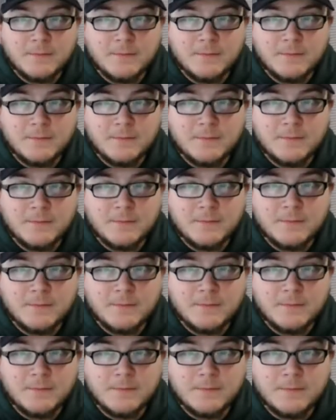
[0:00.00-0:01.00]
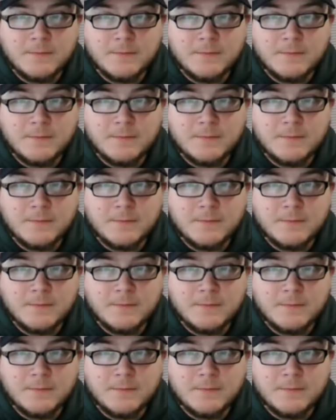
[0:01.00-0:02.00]
a very big point on the
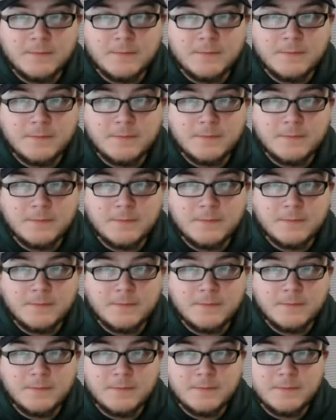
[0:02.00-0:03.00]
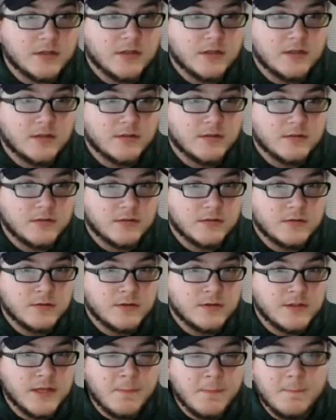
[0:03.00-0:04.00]
broadcast of
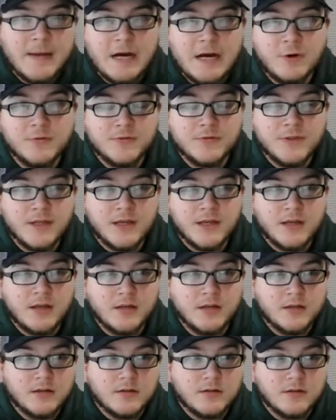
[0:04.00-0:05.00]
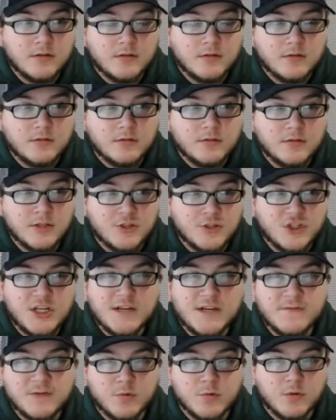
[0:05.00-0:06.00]
the amount that the
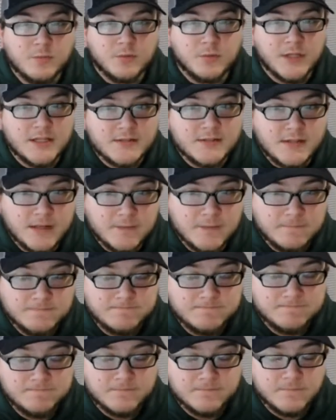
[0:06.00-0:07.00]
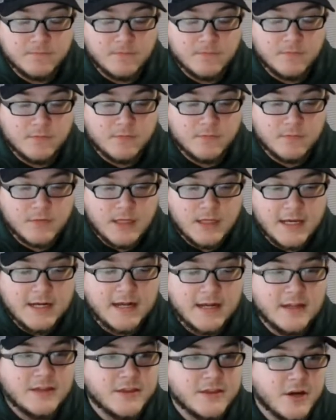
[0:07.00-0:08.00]
Chiefs were blitzing. And
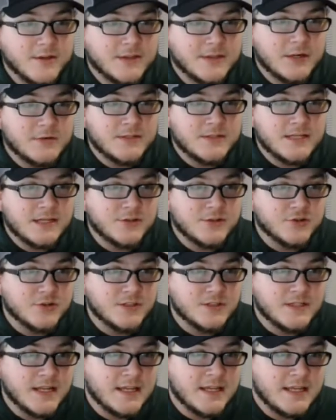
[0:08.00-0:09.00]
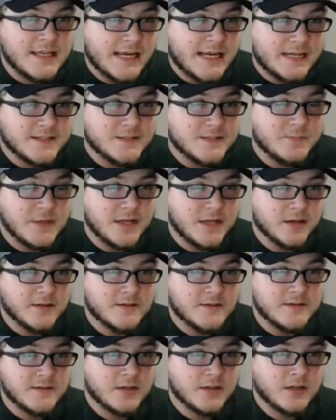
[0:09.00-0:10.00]
I thought that was interesting, yes,
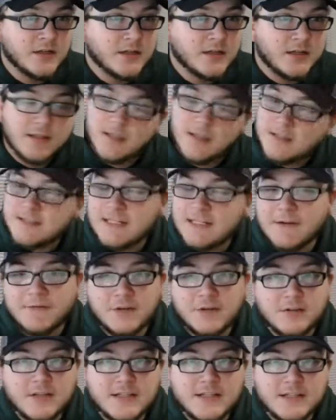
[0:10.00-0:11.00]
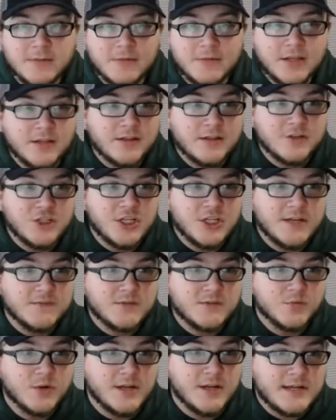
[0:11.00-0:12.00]
because that's definitely something the
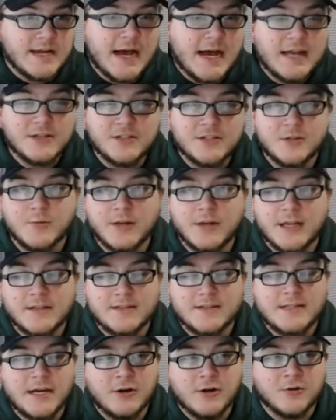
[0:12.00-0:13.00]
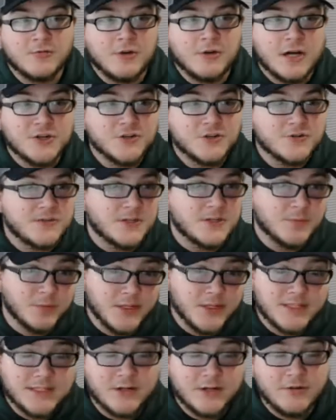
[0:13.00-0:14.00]
Chiefs would not do against Aaron Rodgers. You
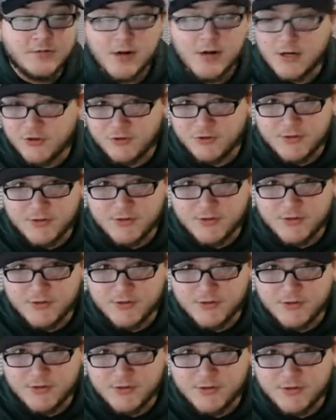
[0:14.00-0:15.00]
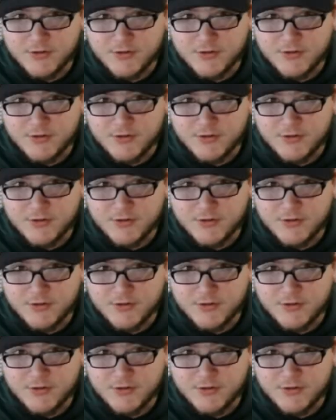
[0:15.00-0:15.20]
blitz Aaron Rodgers, you get burned.